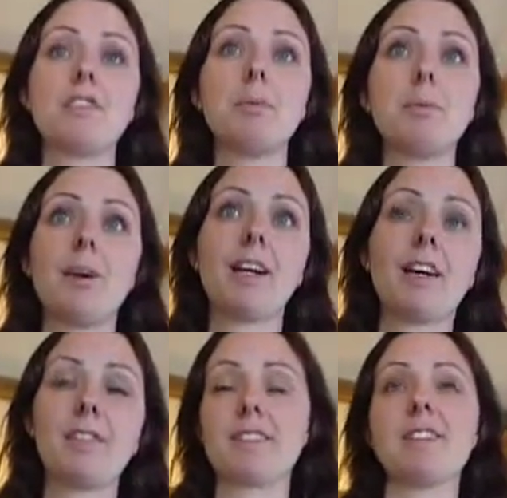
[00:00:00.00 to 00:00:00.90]
a supermarket
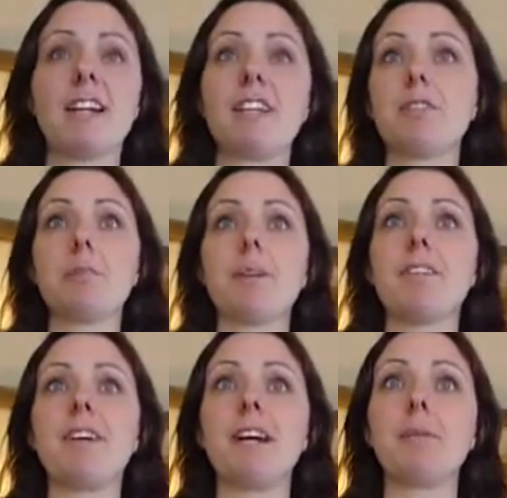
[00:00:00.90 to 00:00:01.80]
of this size would be a
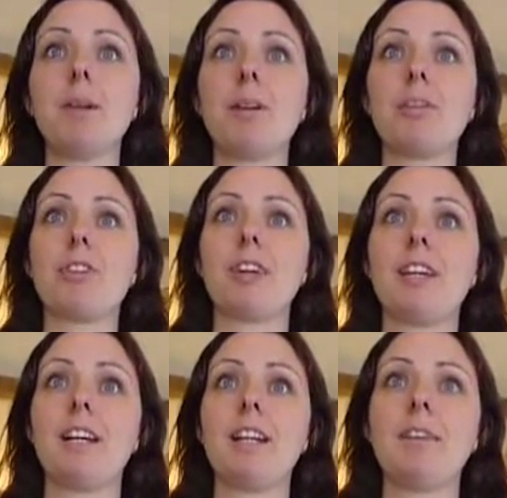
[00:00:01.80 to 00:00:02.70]
viable option,
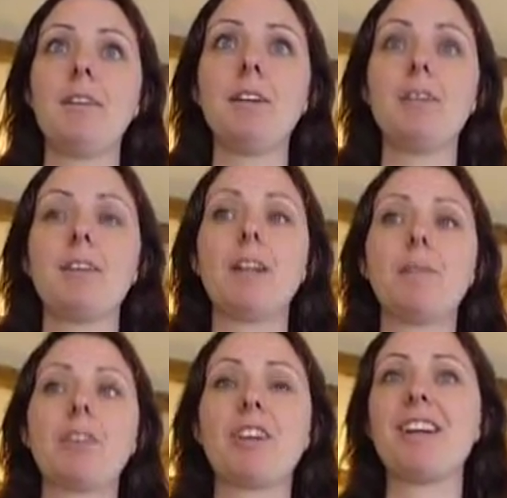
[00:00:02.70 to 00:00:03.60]
and we
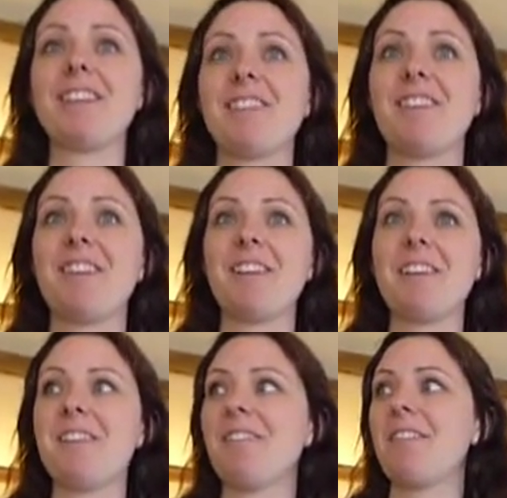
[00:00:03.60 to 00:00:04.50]
hope to trade it for
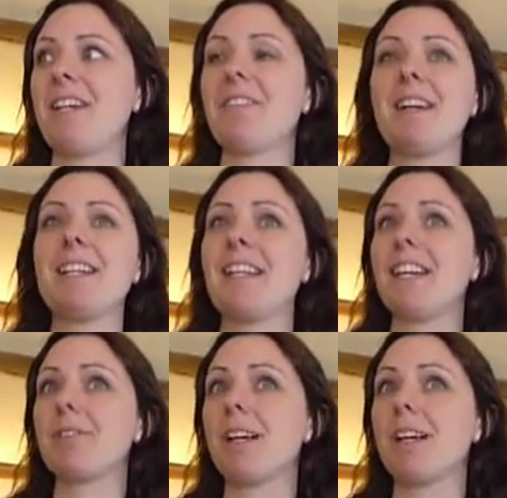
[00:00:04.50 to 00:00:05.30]
many, many years.